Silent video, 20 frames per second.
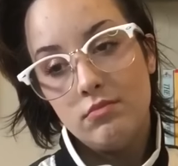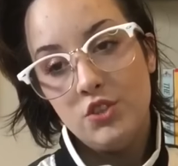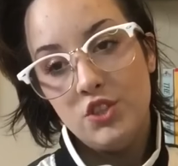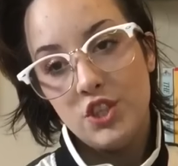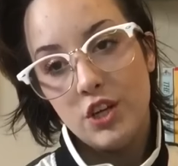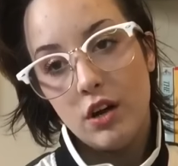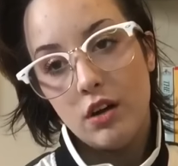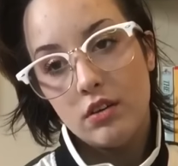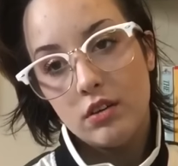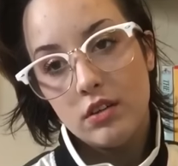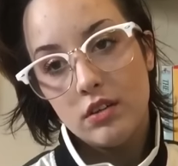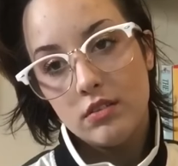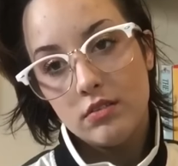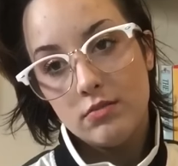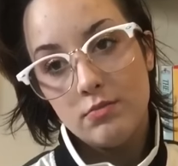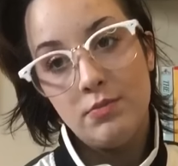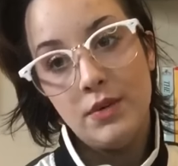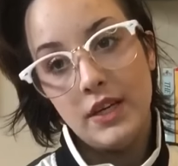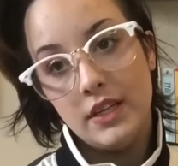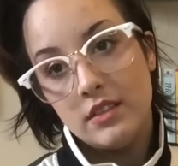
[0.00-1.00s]
junk,
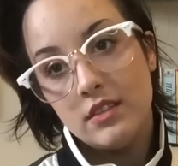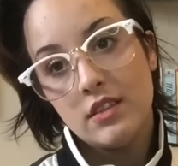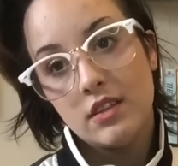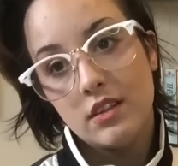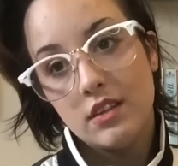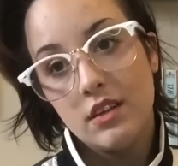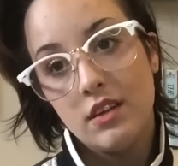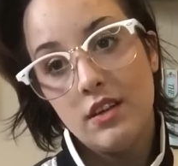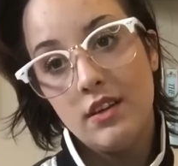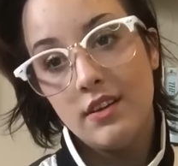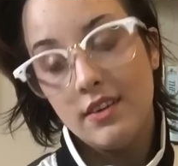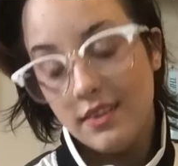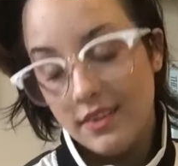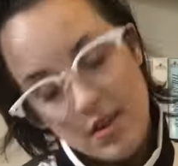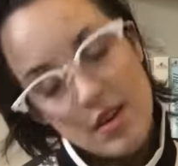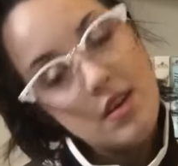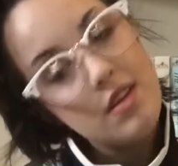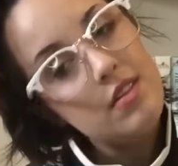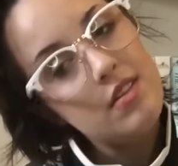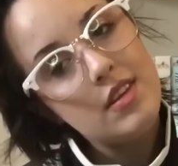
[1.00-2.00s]
basically.
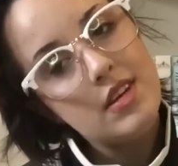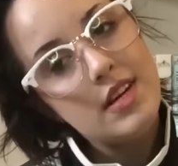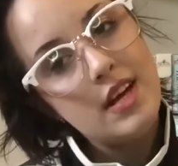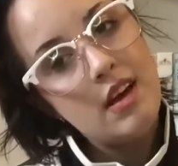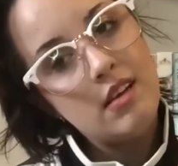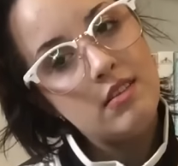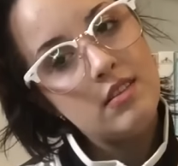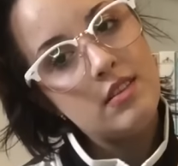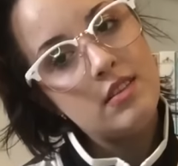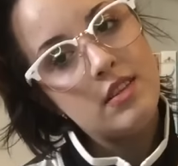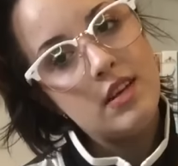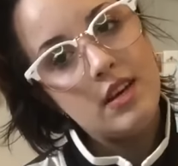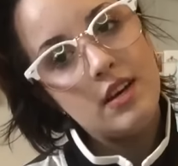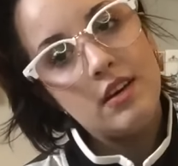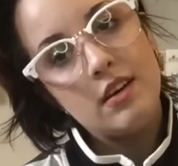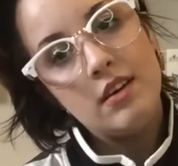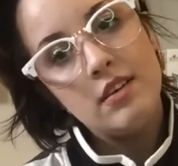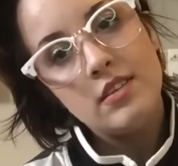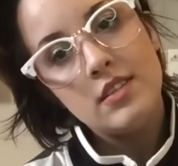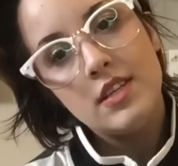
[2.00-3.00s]
The 10th
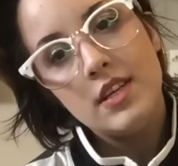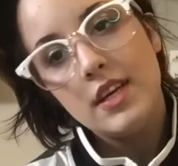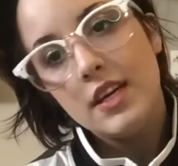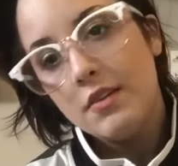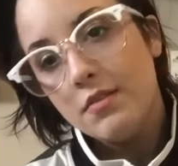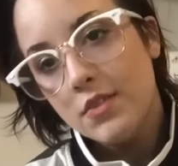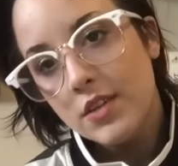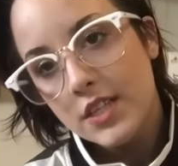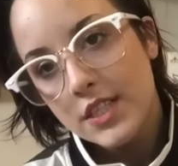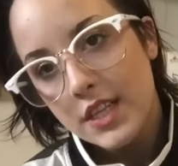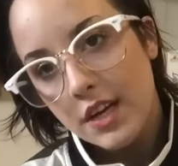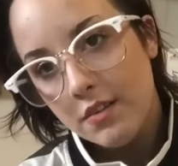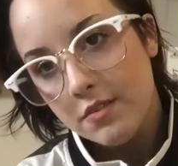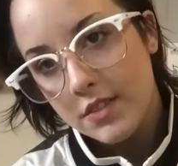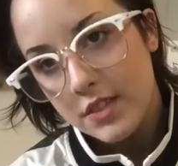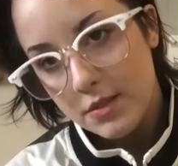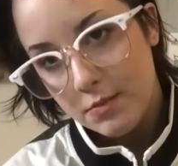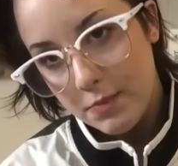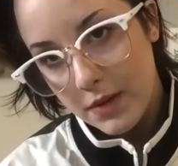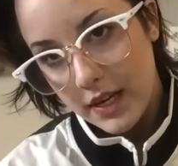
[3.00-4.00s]
thing is to give yourself
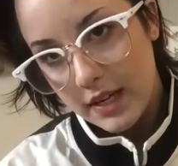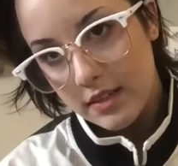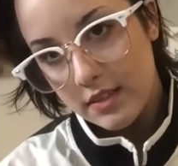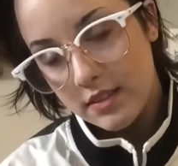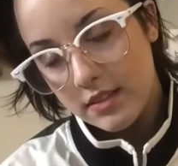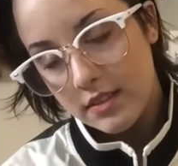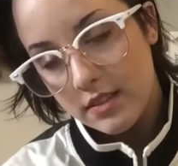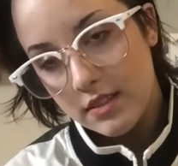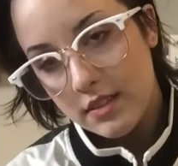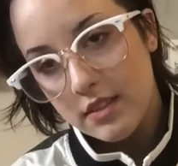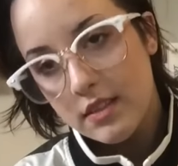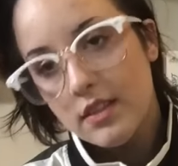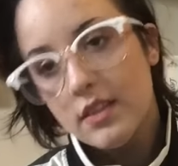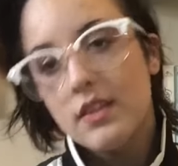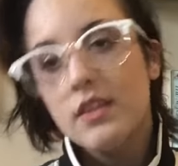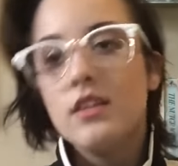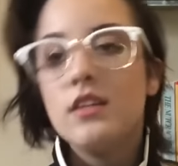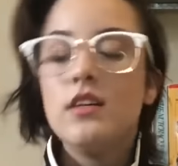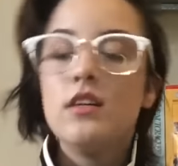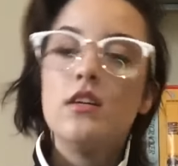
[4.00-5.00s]
space.
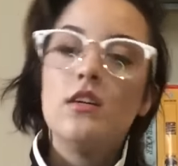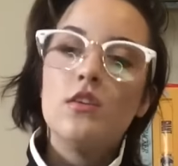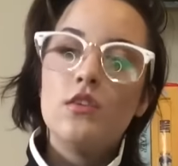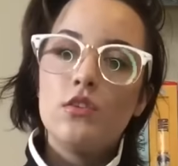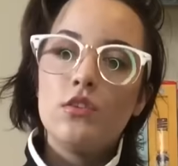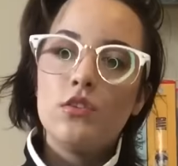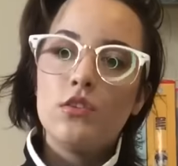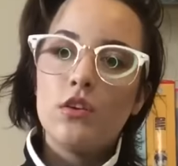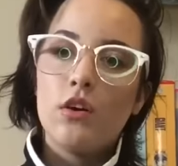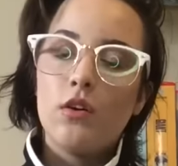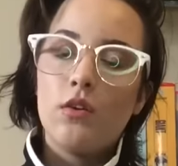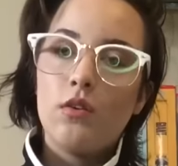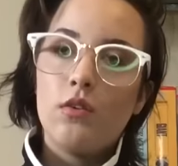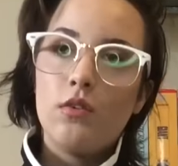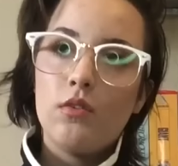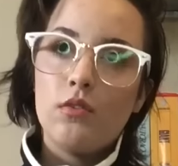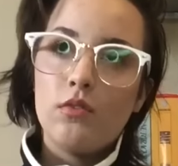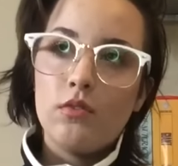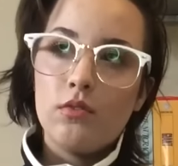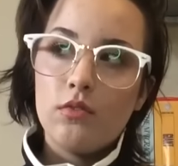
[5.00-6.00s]

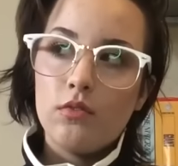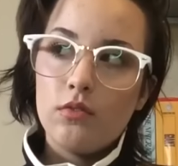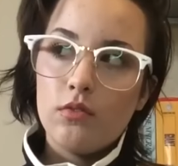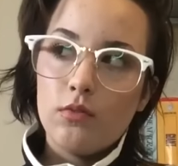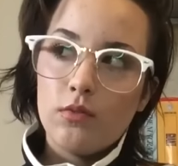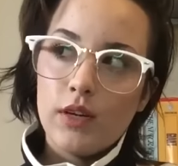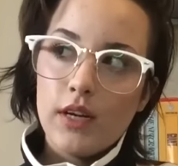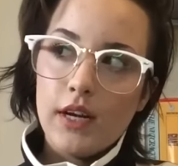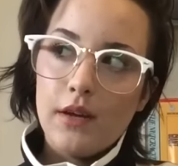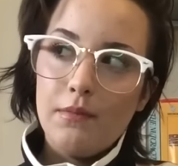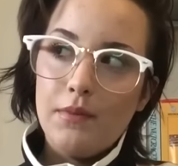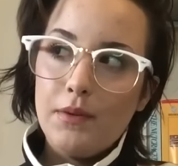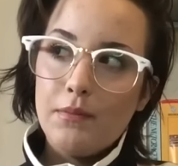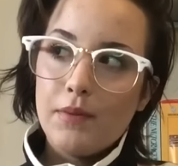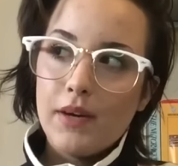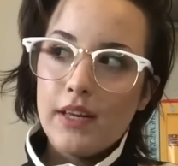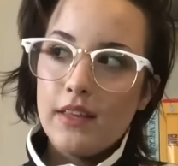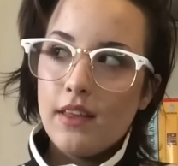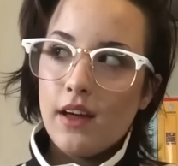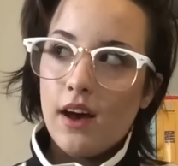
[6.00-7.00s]
So what I mean
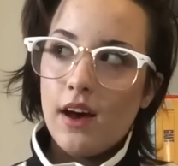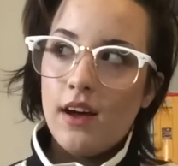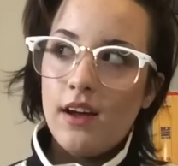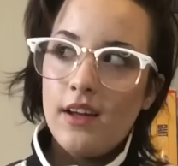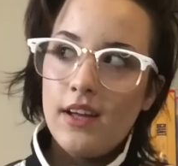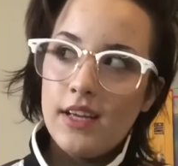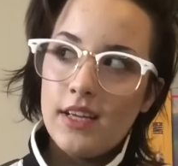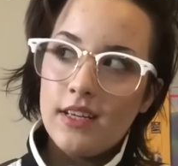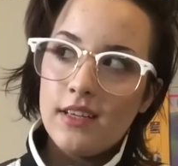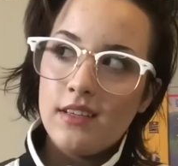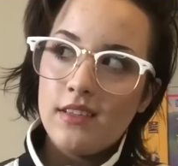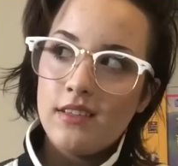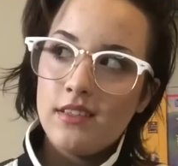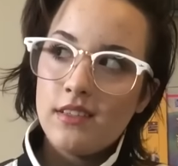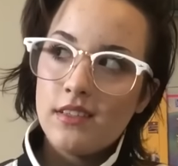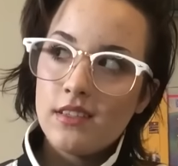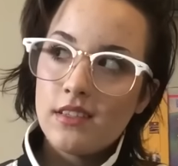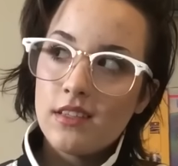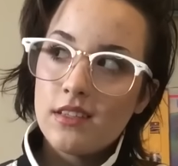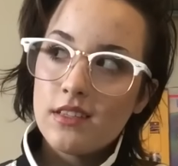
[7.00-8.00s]
by that is
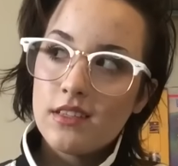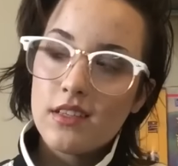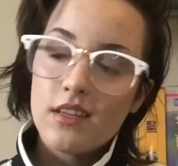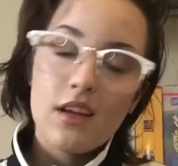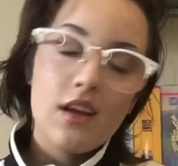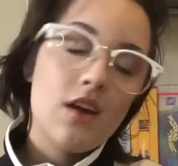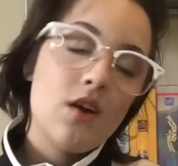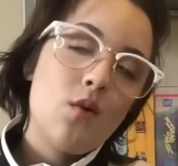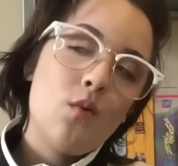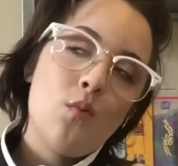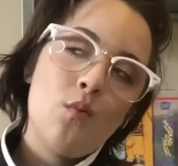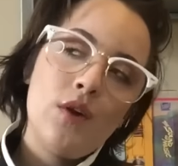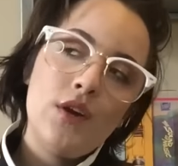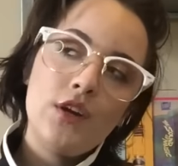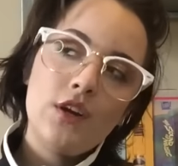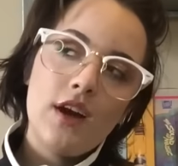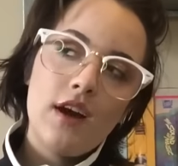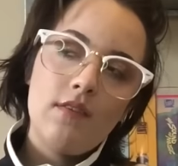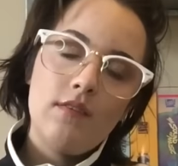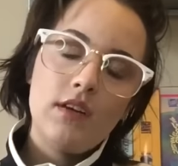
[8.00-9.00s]
when
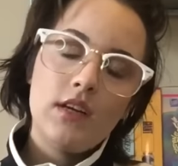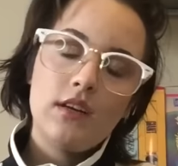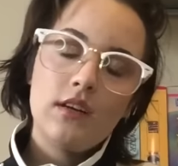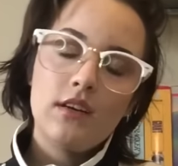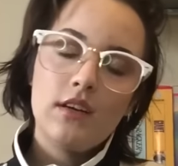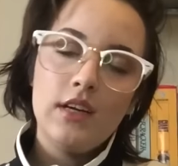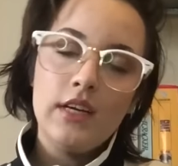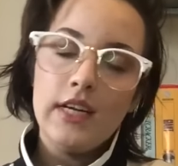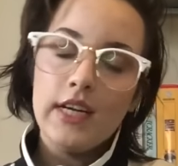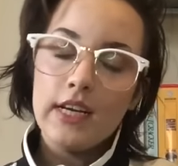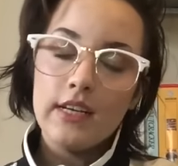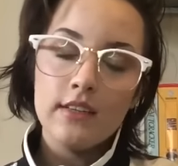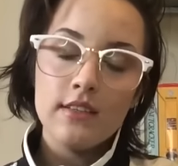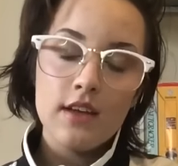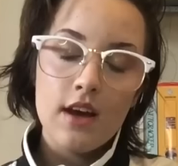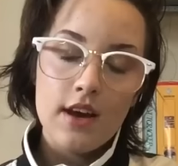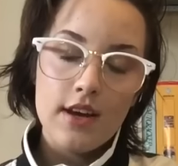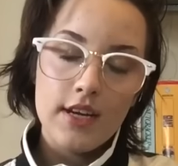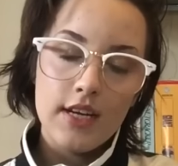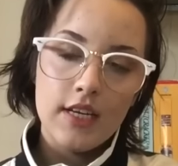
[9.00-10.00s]
you're having an
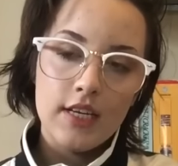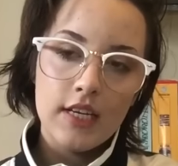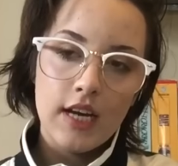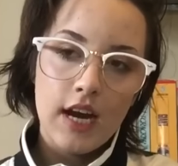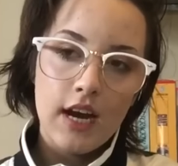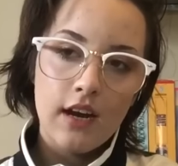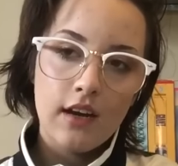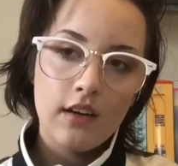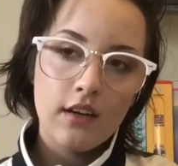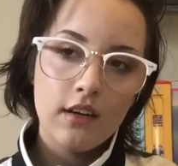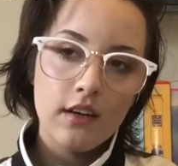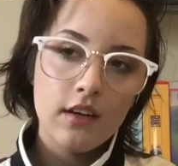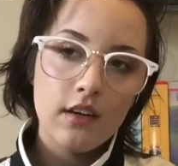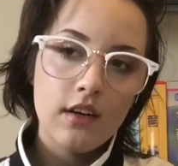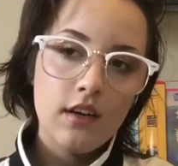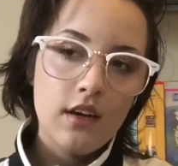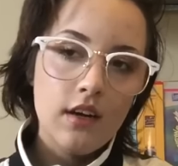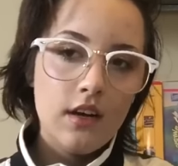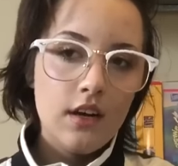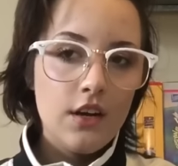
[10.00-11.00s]
anxiety attack or
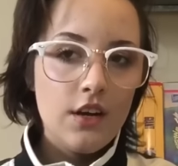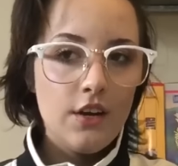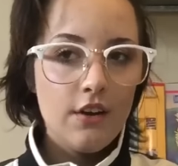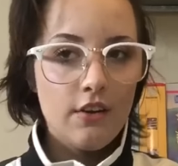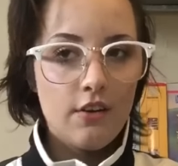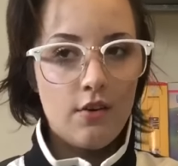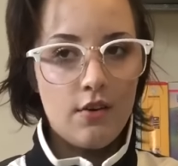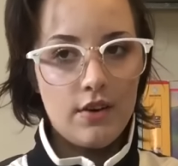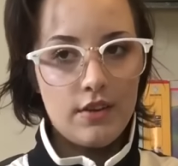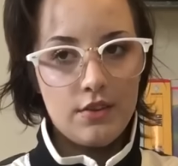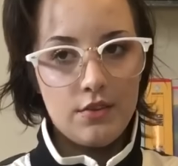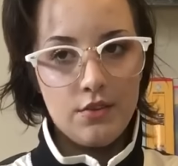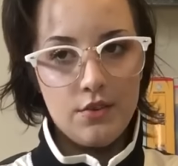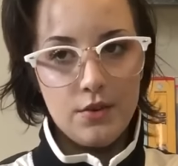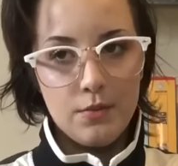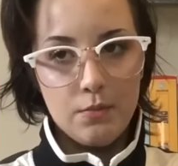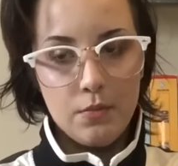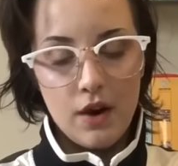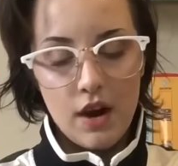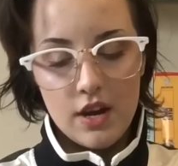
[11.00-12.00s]
you're going through
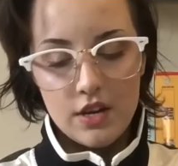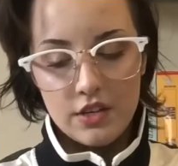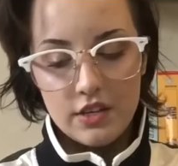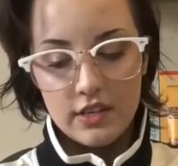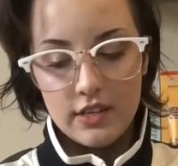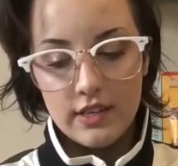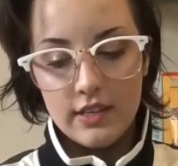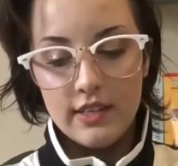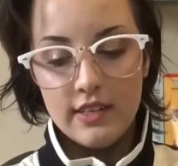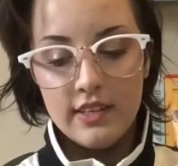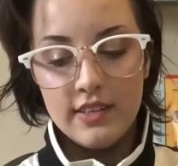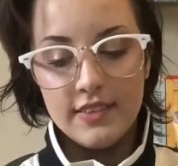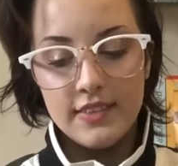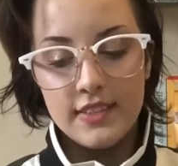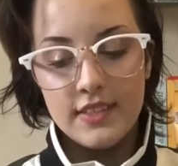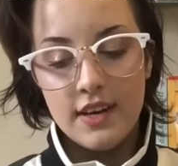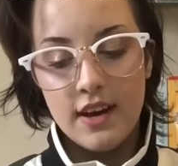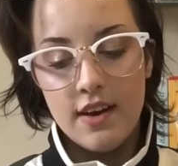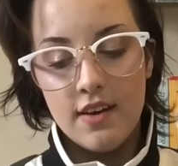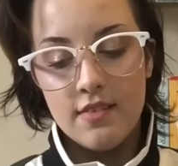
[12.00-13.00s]
depression and
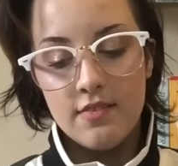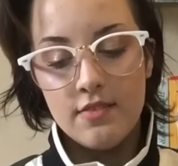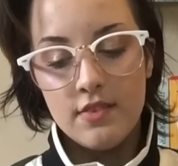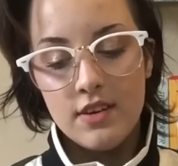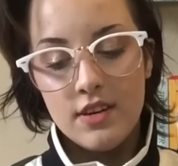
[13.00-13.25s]
stuff,